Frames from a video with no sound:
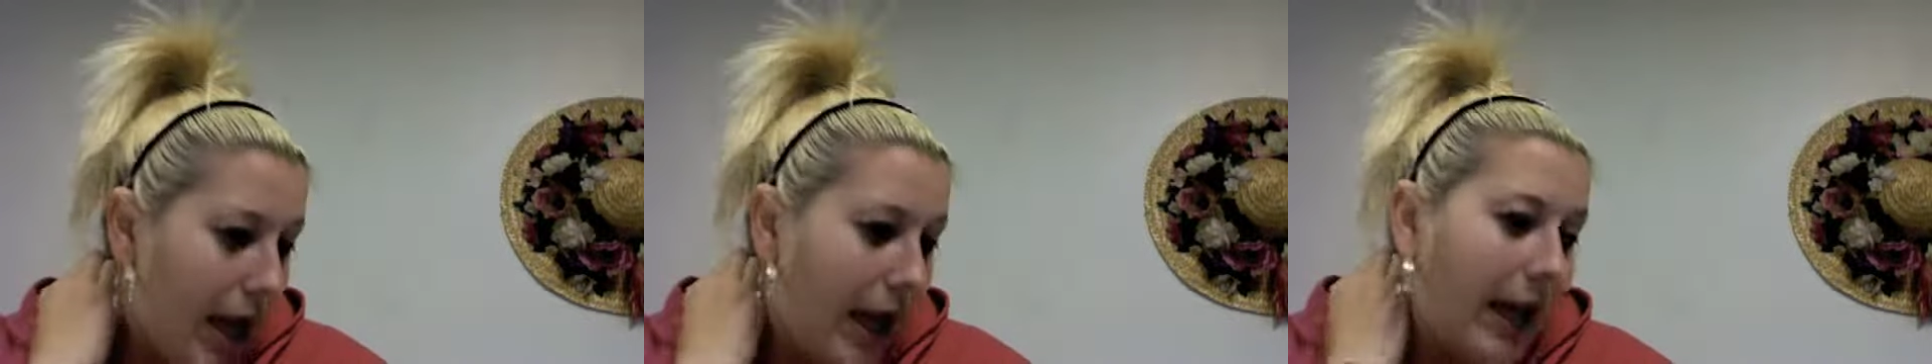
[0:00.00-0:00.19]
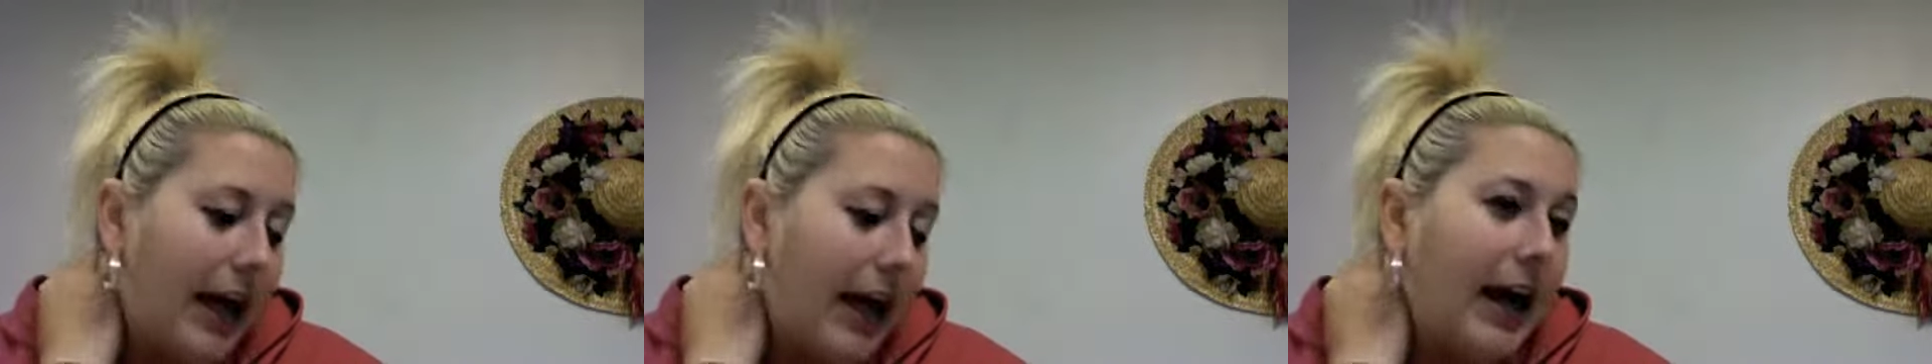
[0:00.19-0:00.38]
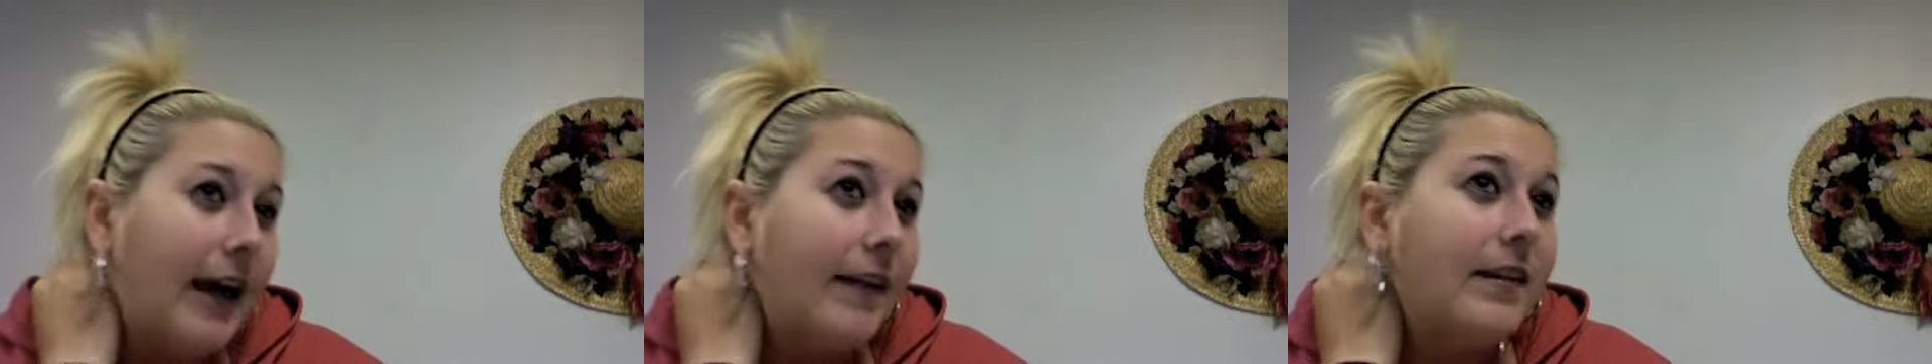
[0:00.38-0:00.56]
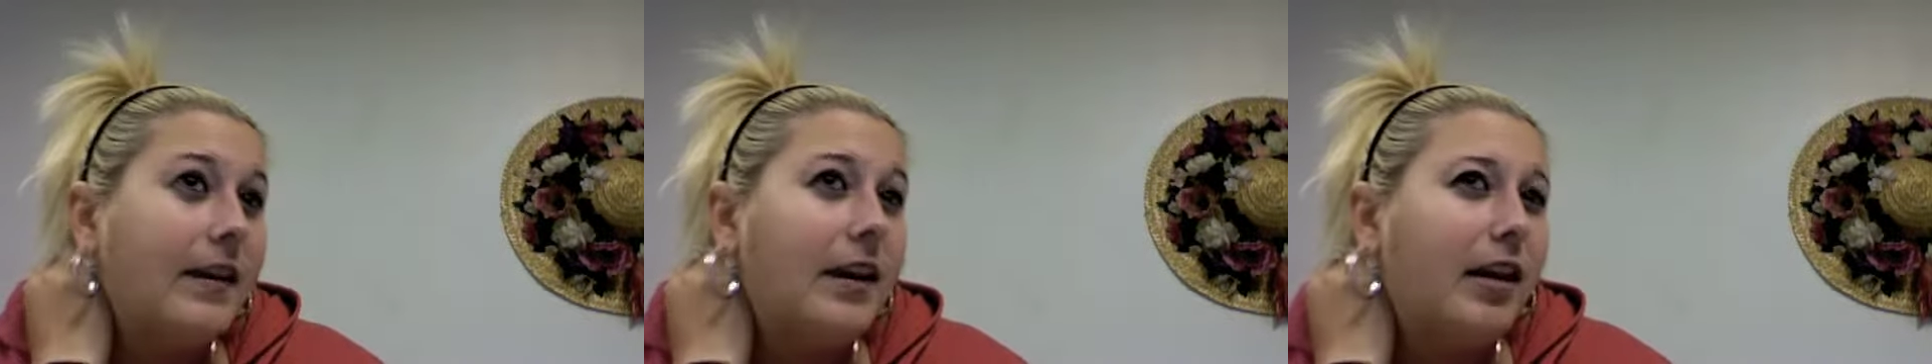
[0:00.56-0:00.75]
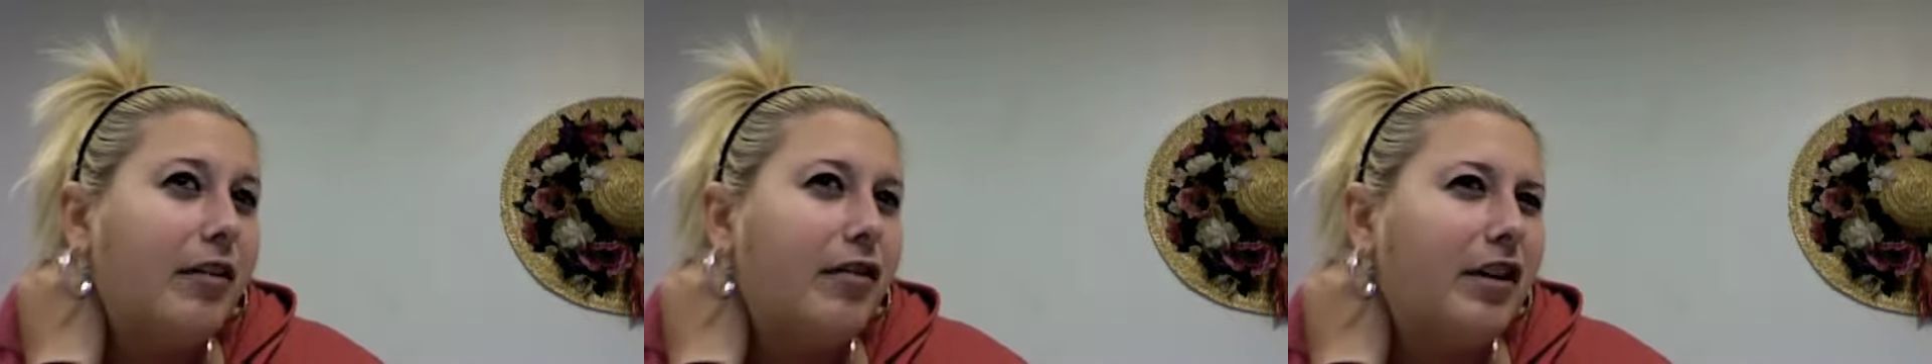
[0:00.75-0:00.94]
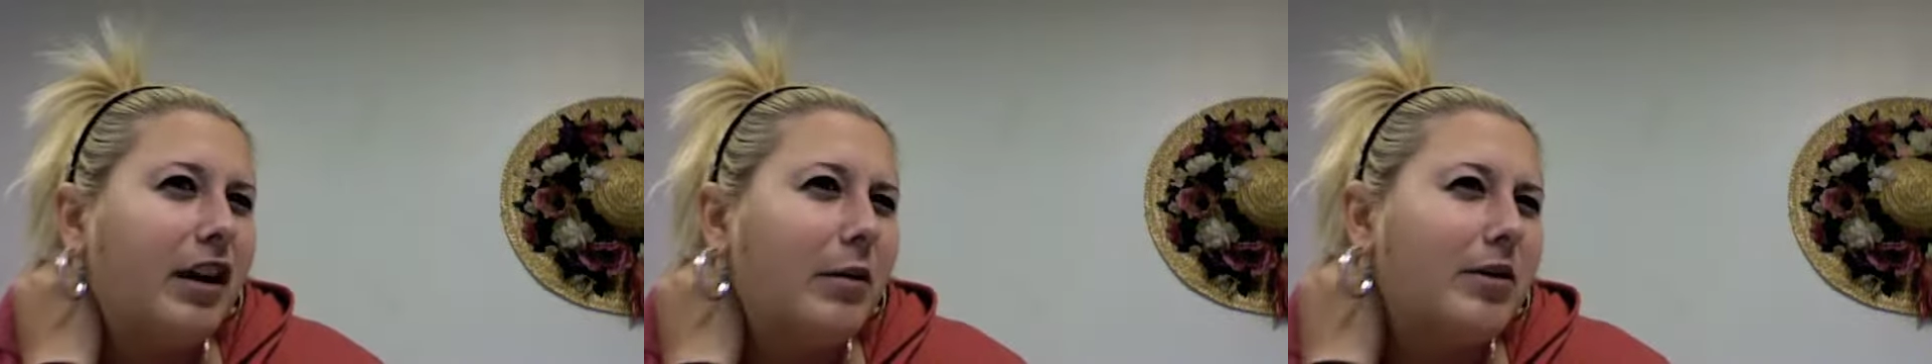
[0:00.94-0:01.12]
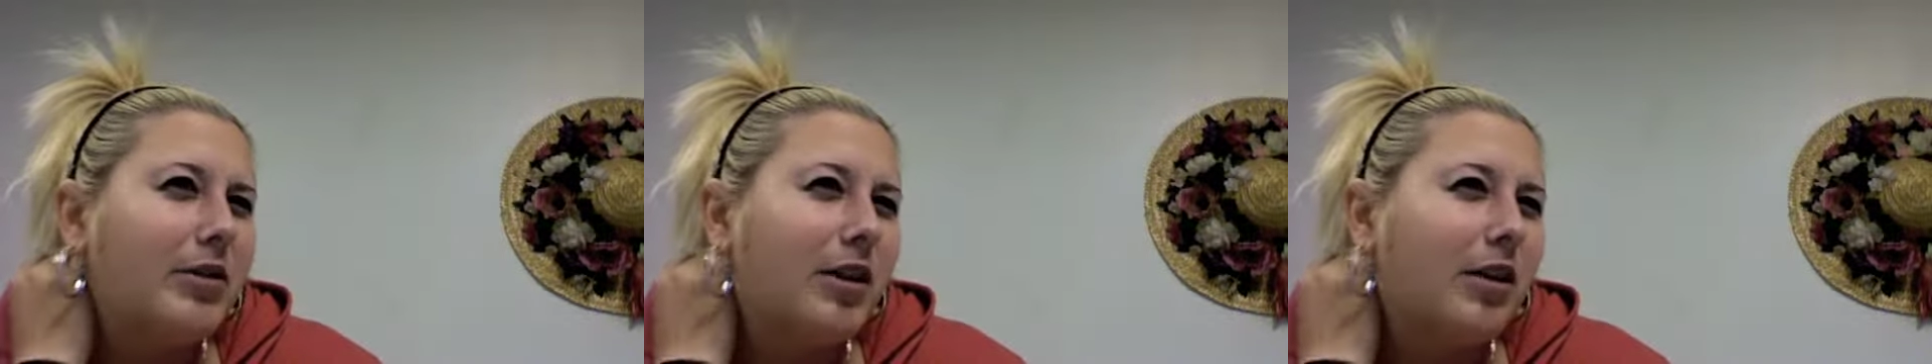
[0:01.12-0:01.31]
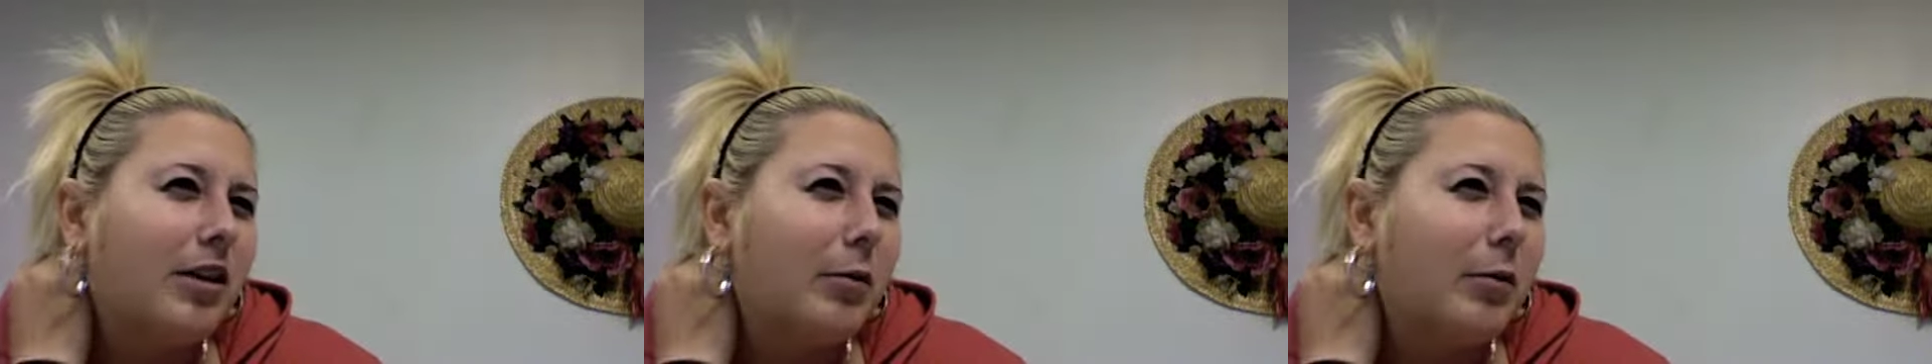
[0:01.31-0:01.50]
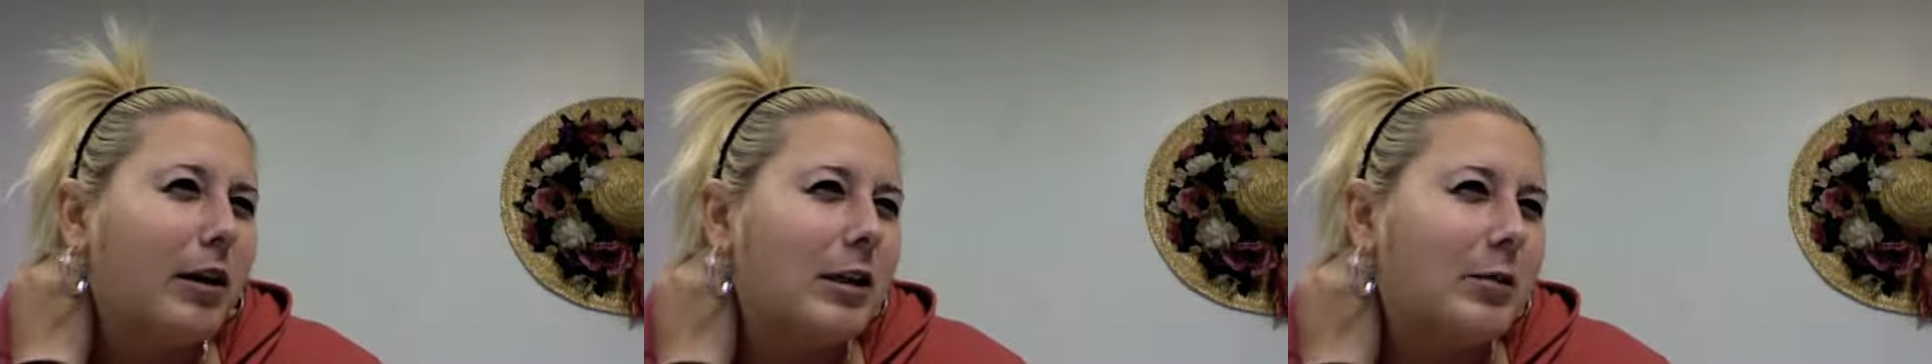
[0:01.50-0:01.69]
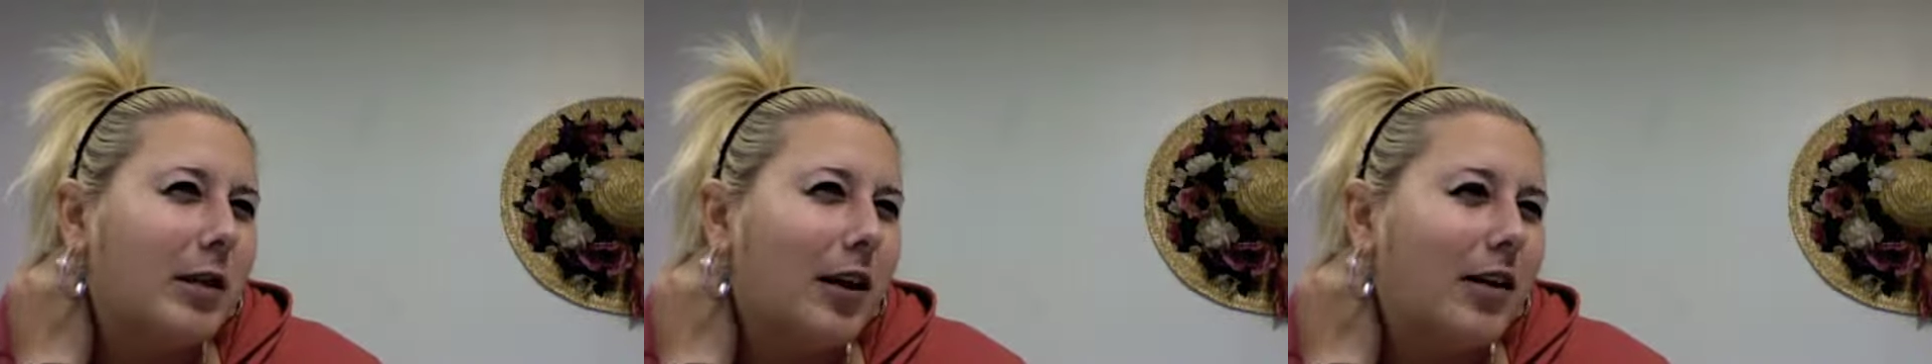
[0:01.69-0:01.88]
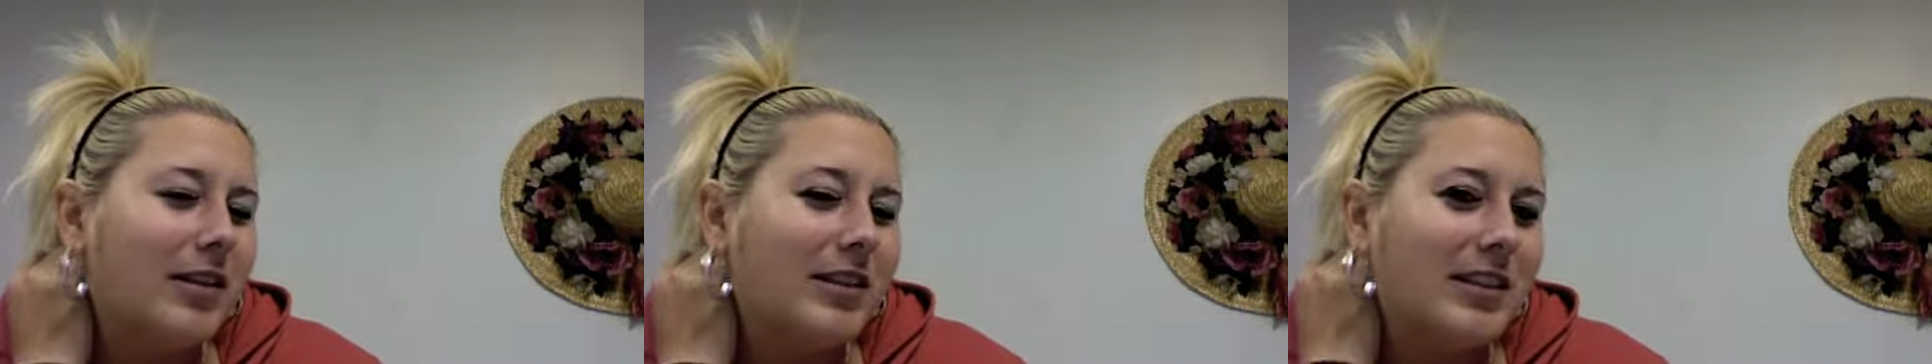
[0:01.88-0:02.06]
yeah, and then I forget what song it was,
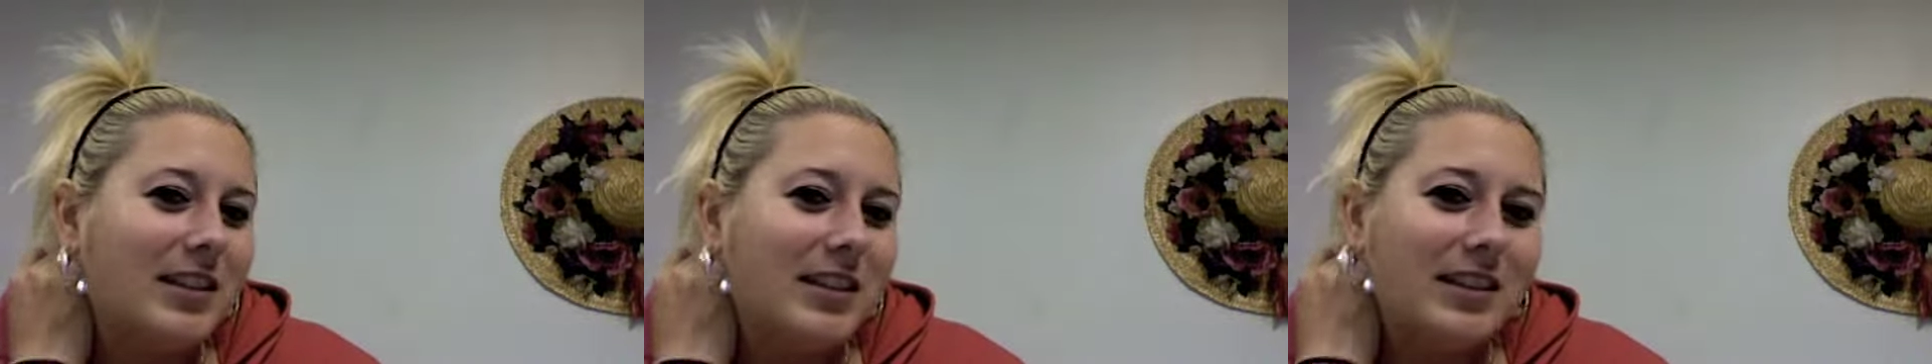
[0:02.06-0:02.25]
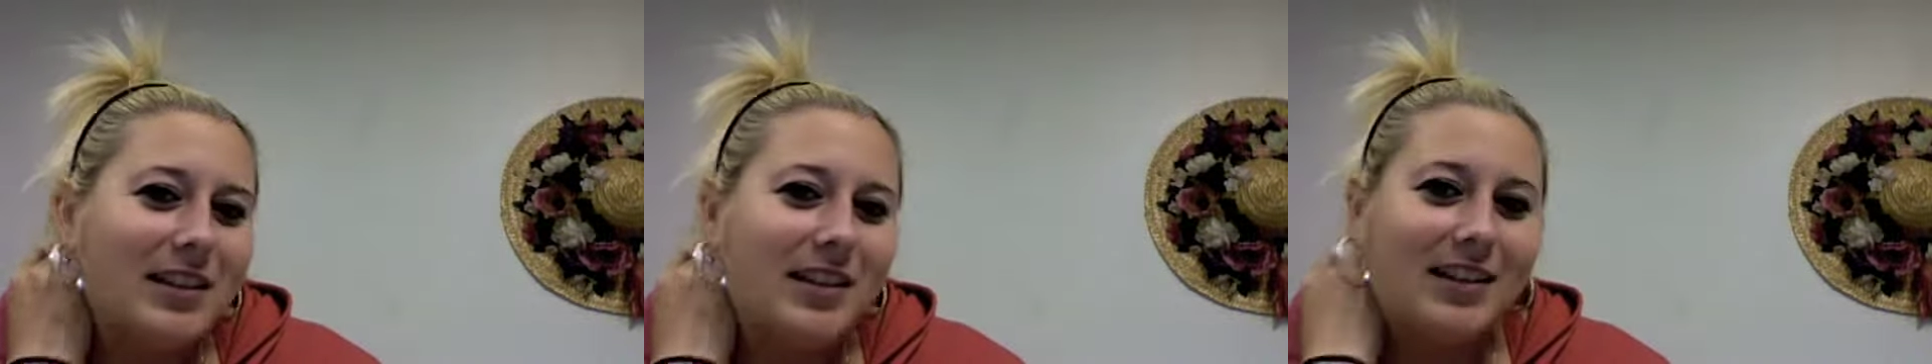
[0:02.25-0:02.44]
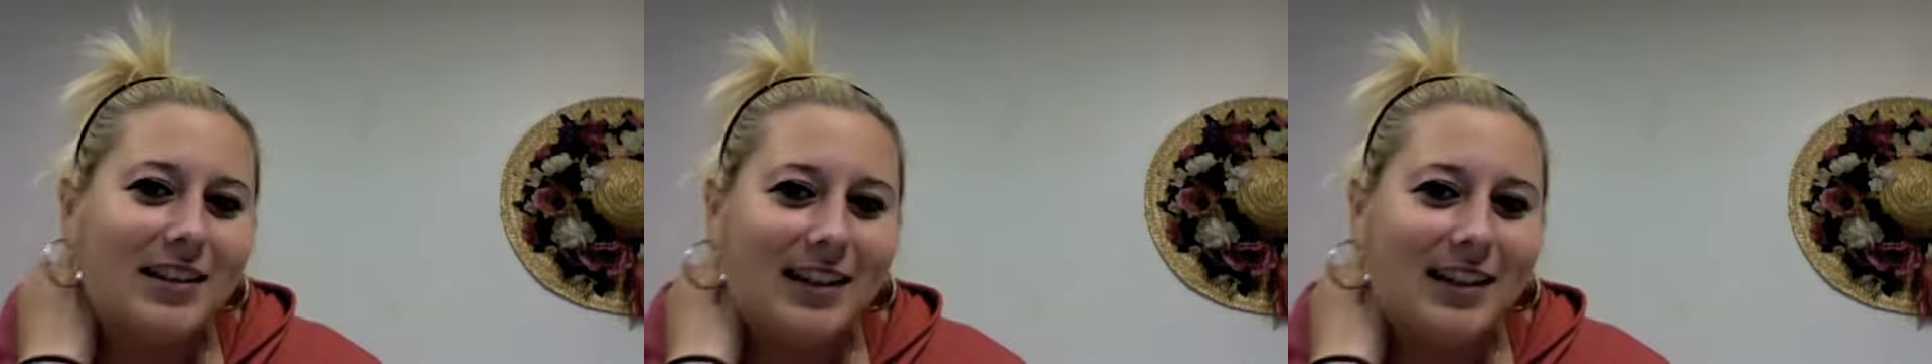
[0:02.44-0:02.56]
but I was sitting there,